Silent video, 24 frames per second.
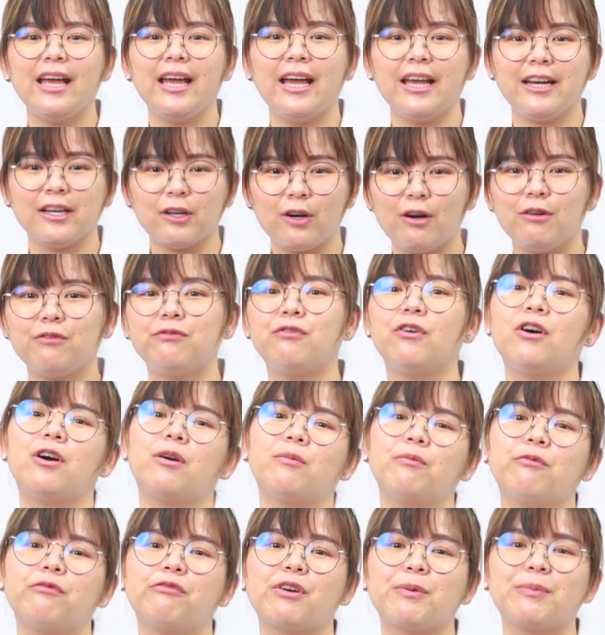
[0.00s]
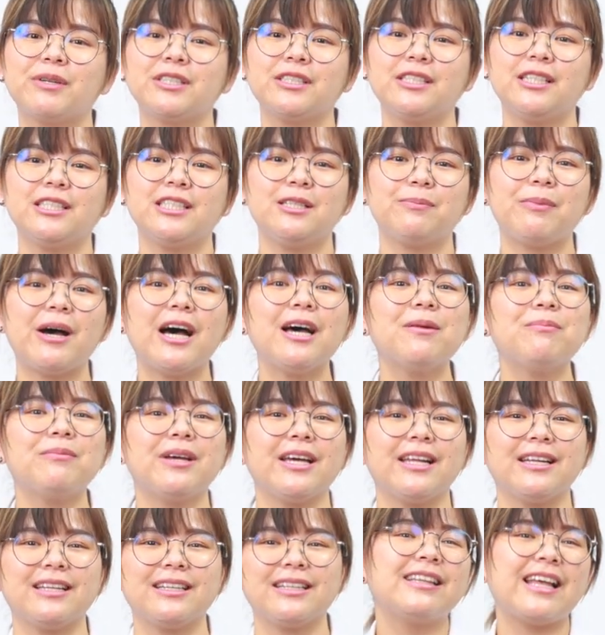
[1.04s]
and call from pharmacy
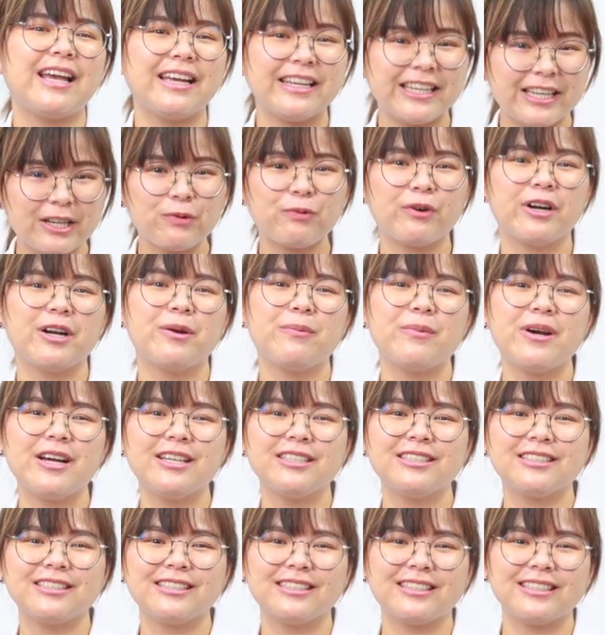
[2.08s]
department. Thank you very much.